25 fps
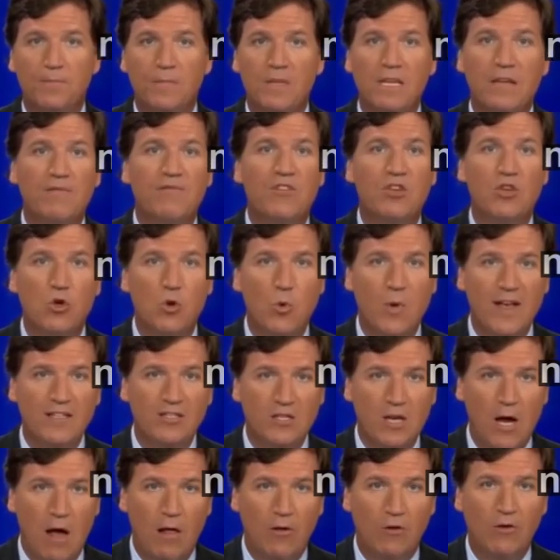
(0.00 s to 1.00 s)
If the U.S.
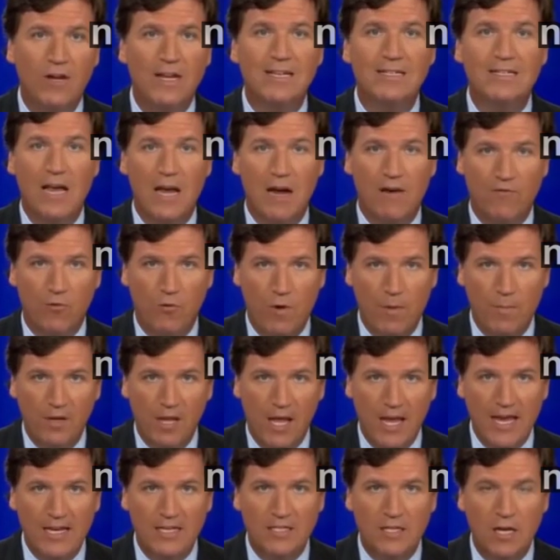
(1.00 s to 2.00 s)
dollar is ever
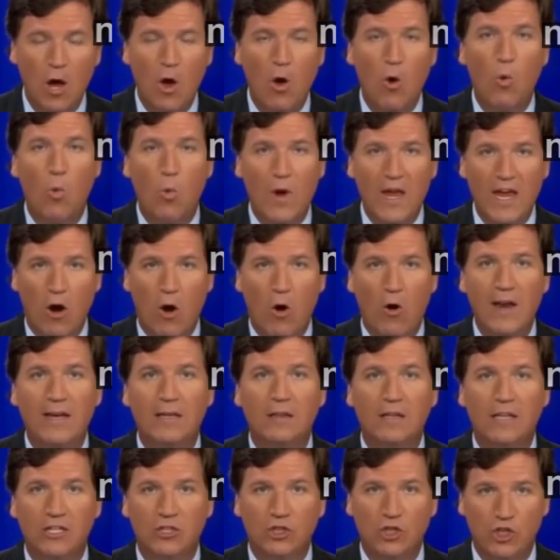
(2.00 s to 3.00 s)
replaced, we are
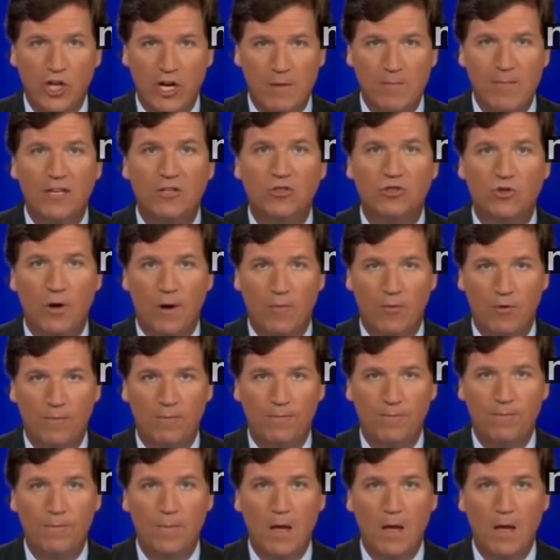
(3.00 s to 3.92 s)
in legitimate trouble.